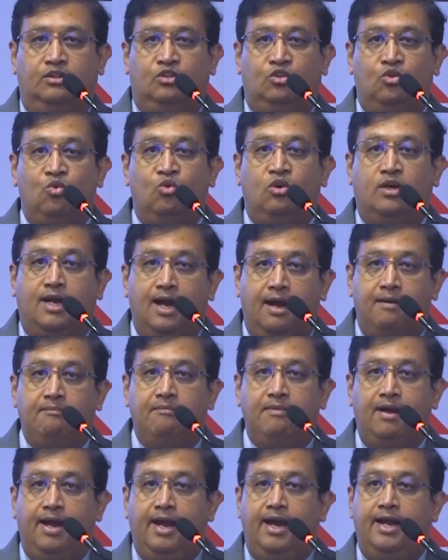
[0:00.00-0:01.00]
to
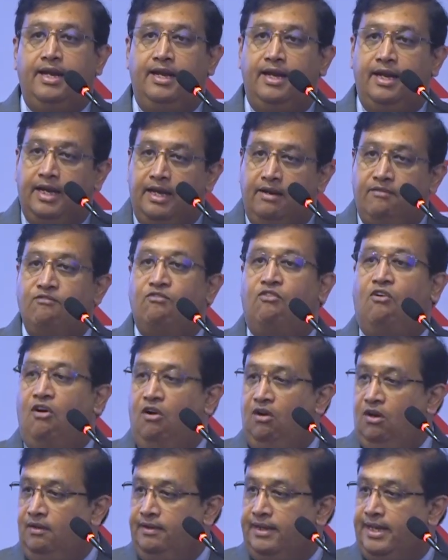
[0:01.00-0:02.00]
come and
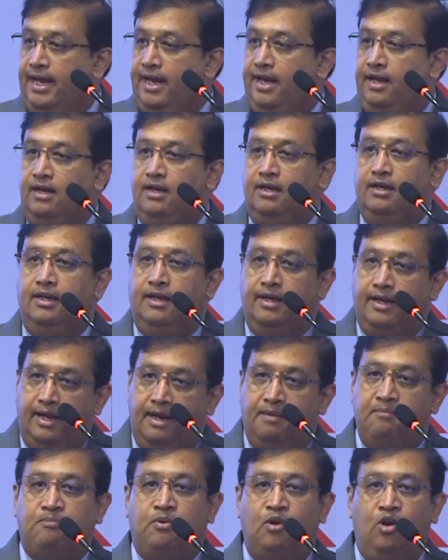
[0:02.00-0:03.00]
involve their
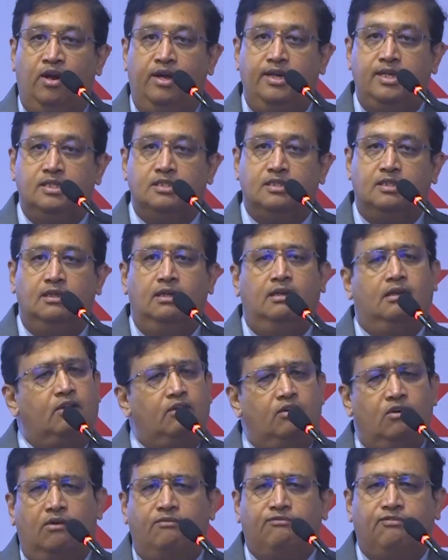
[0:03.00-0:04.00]
employees
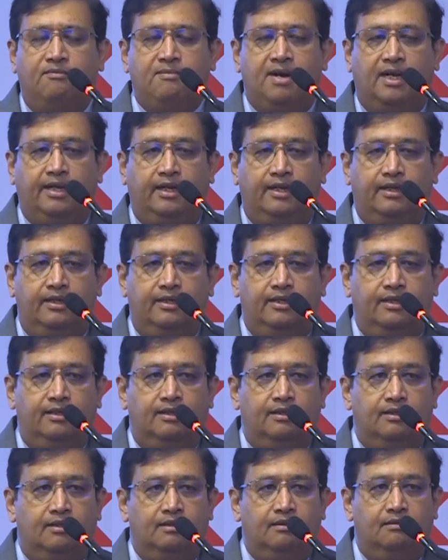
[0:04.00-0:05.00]
not for money,
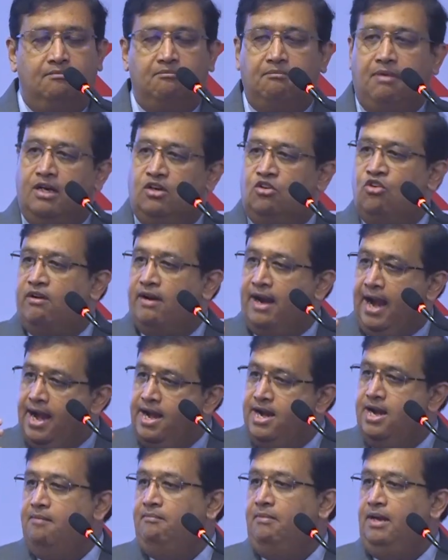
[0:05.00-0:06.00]
but to
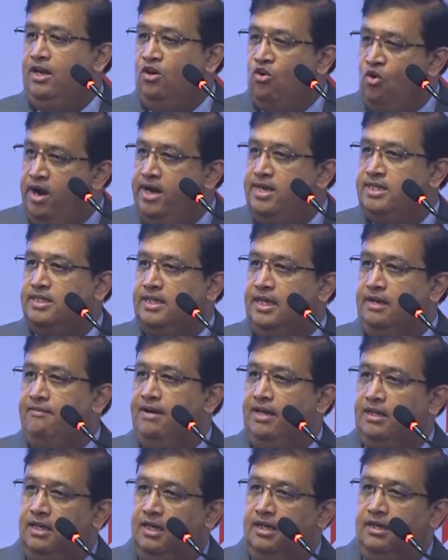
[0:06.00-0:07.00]
randomly go and see
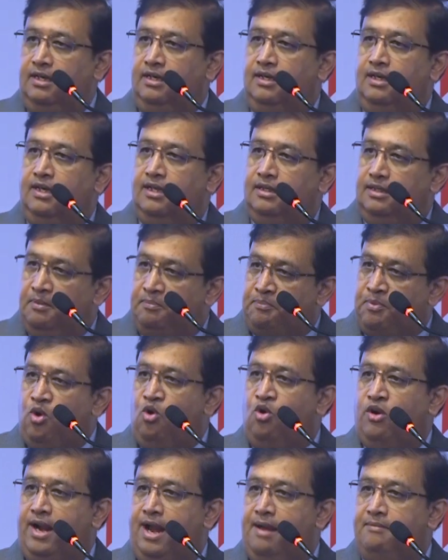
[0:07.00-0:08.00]
whether the
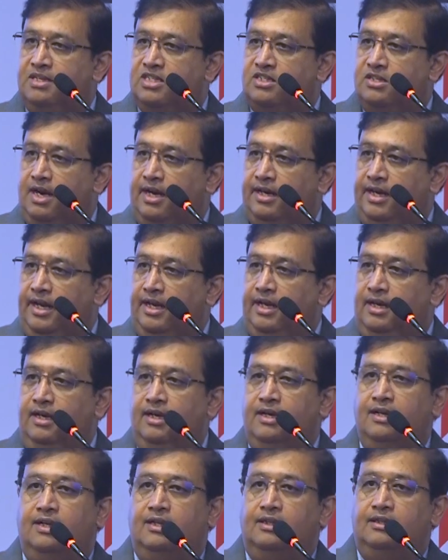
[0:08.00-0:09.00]
program is
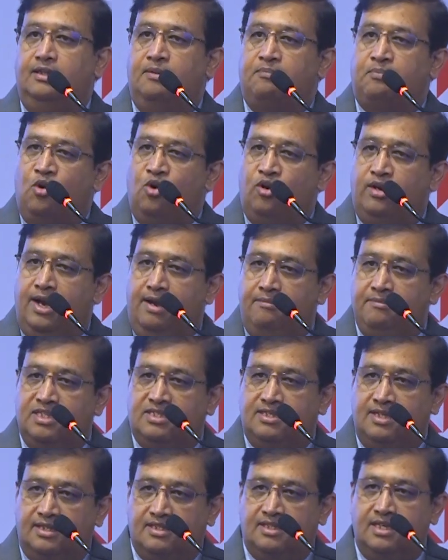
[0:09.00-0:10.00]
running, the program
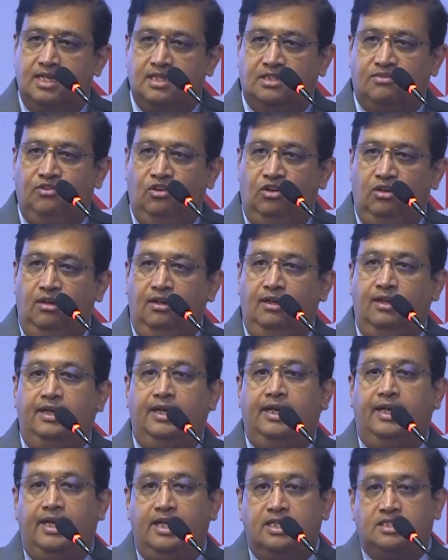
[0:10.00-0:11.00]
is successful,
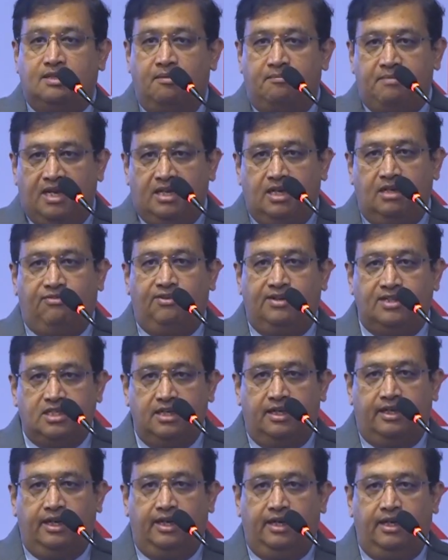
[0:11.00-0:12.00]
is the
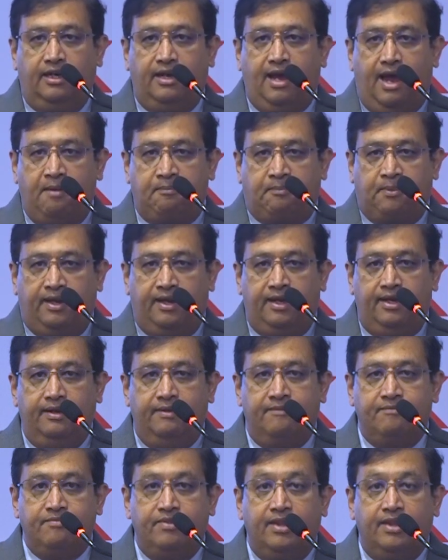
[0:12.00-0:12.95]
beneficiary happy,